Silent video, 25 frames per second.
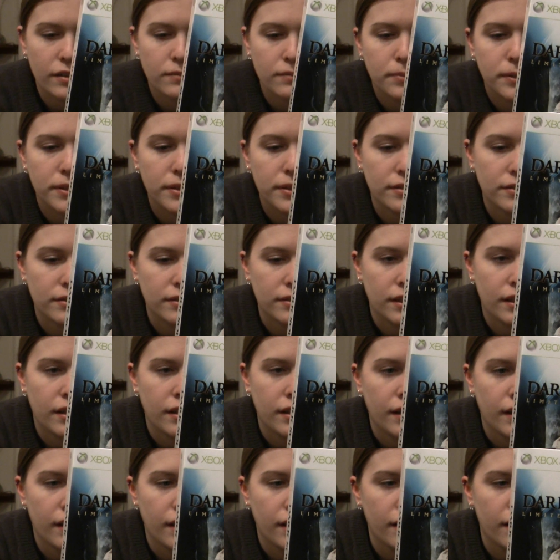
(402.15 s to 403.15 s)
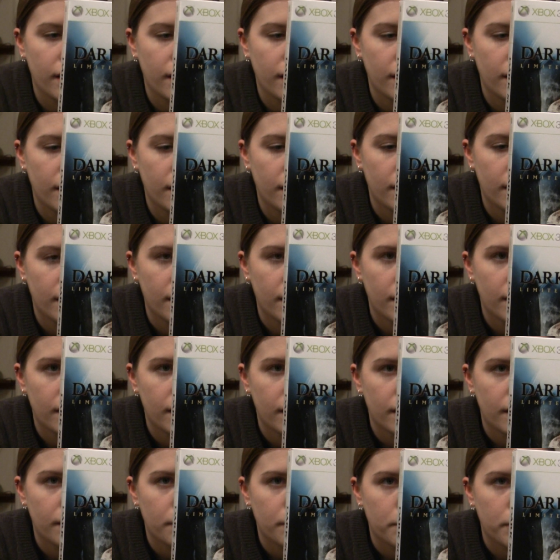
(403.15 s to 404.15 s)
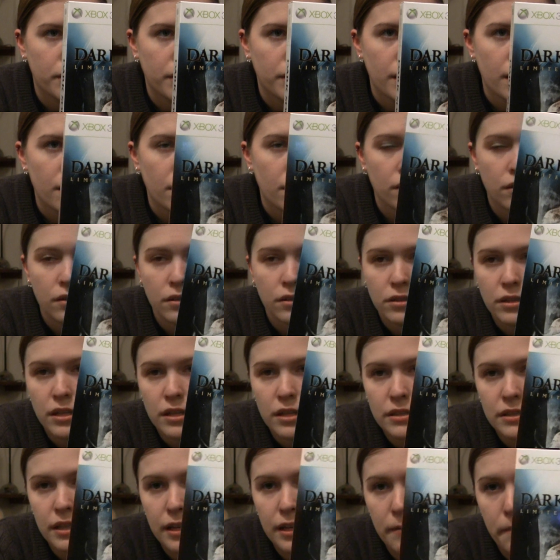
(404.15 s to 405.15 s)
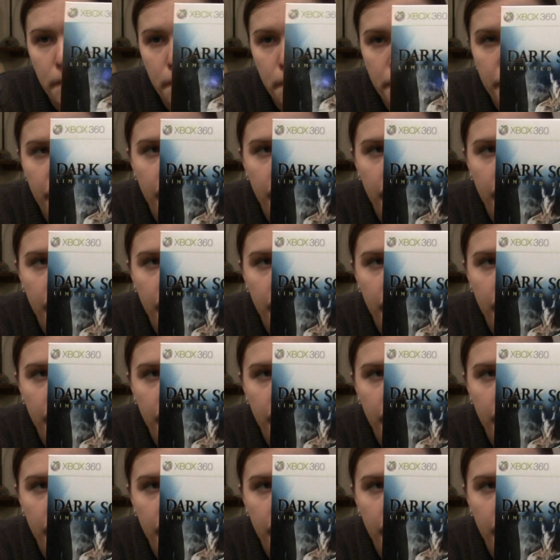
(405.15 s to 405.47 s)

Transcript: suppose. But yeah, so there's that.